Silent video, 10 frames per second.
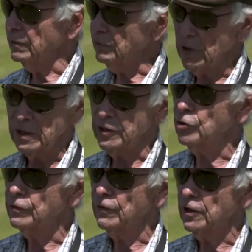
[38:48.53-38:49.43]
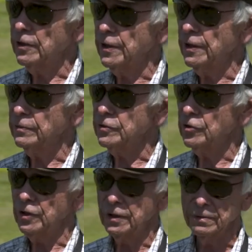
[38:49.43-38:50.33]
really good farmer,
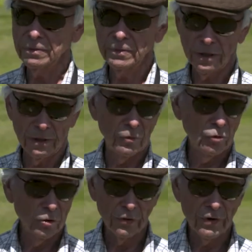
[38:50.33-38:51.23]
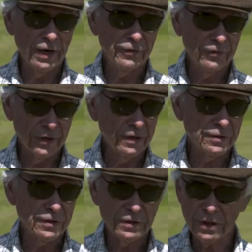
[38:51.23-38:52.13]
doing uh, all the right
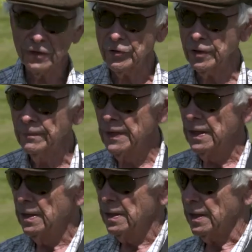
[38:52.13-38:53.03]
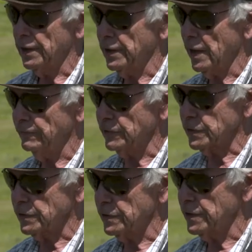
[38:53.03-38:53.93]
things, etc. And I
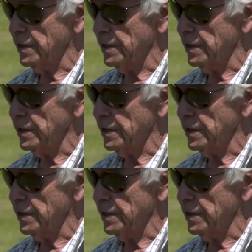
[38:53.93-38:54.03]
visited